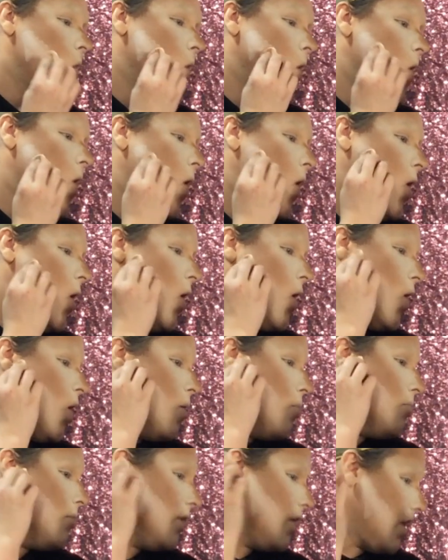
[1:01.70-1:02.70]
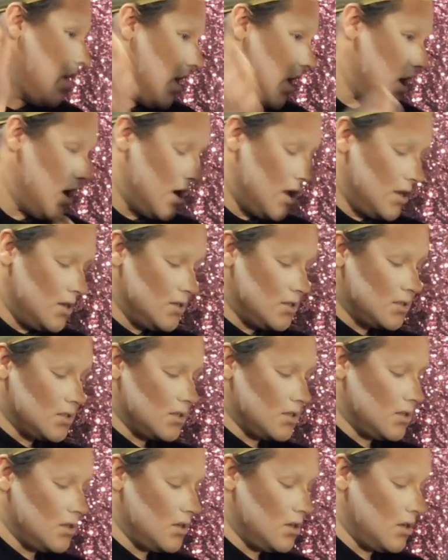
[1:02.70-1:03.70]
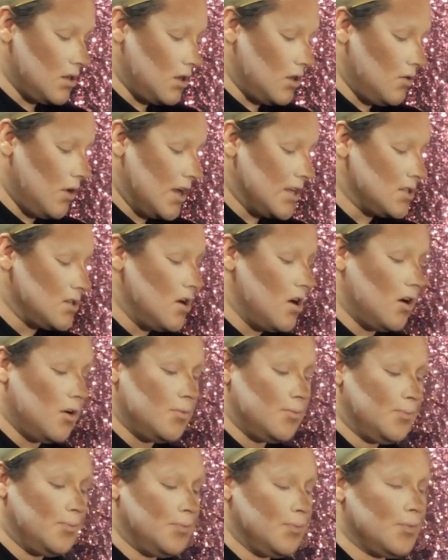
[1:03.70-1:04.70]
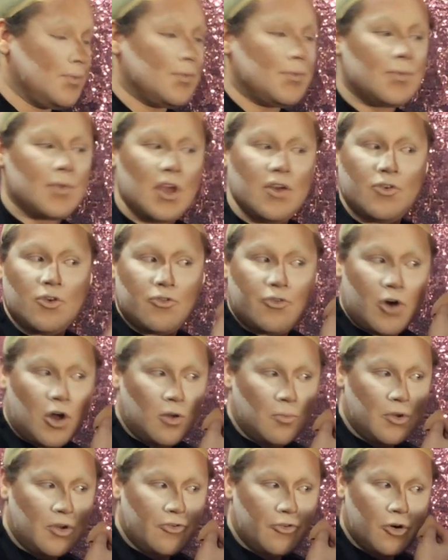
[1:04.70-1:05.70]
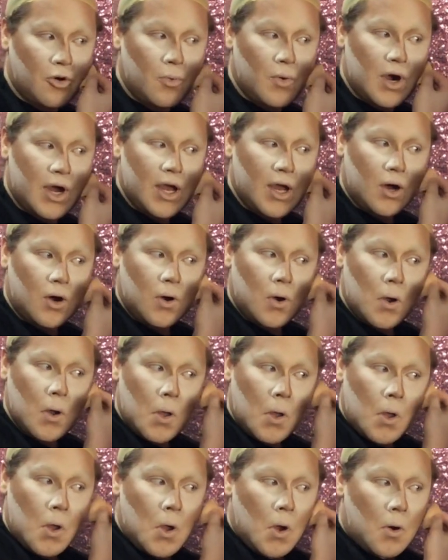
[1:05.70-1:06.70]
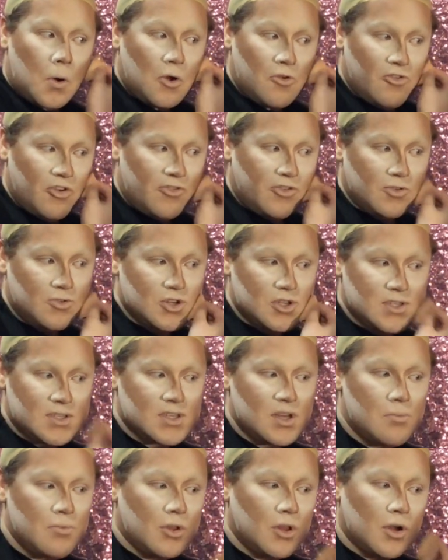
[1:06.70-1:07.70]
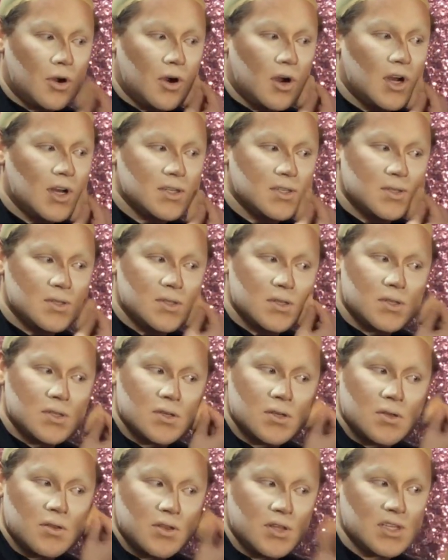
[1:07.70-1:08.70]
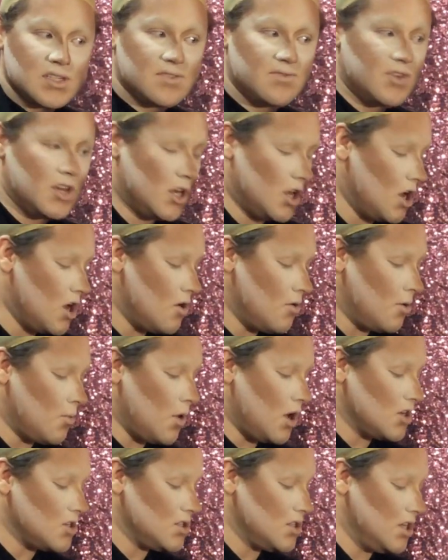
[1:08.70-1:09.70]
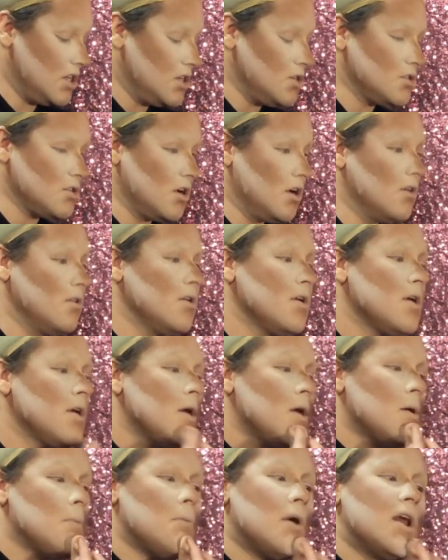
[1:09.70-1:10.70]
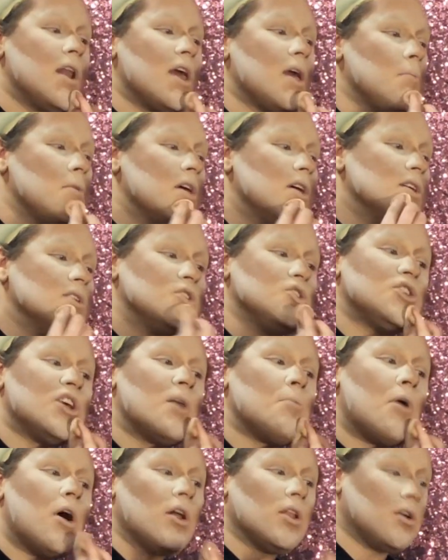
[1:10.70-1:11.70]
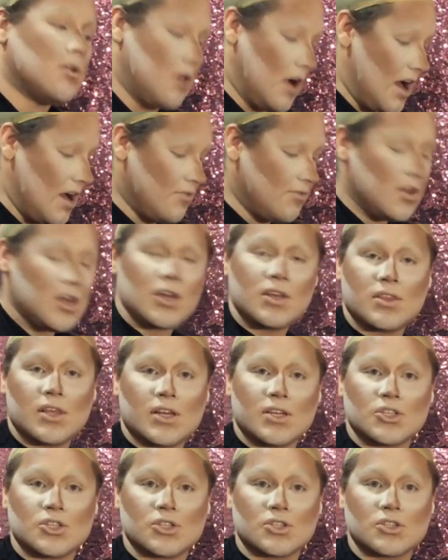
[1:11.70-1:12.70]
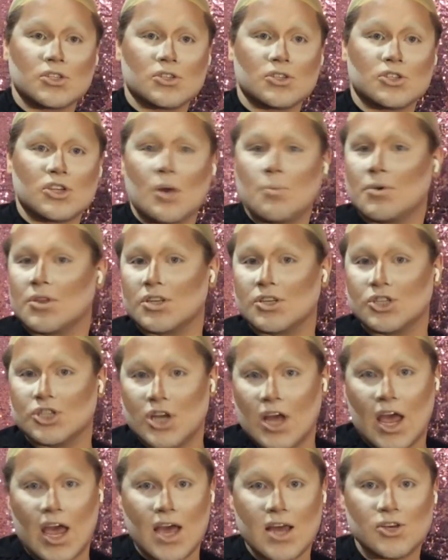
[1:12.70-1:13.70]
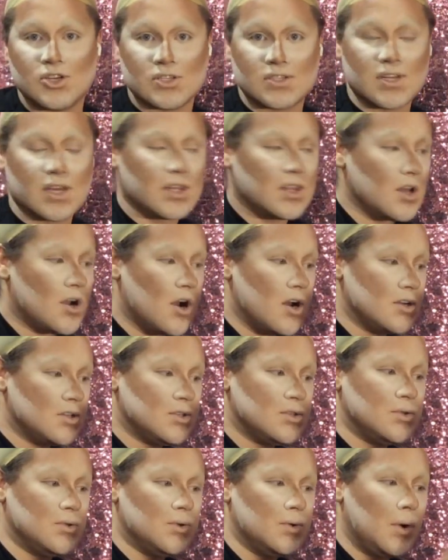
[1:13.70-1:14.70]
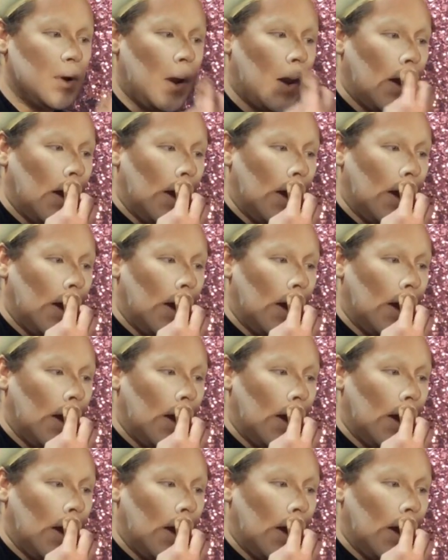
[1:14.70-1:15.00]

And you guys know, if you follow me for a while, or even if you just stumble across this video and watch the intro, my name is JEM Holographic. That is just JEM with a J, just like the cartoon.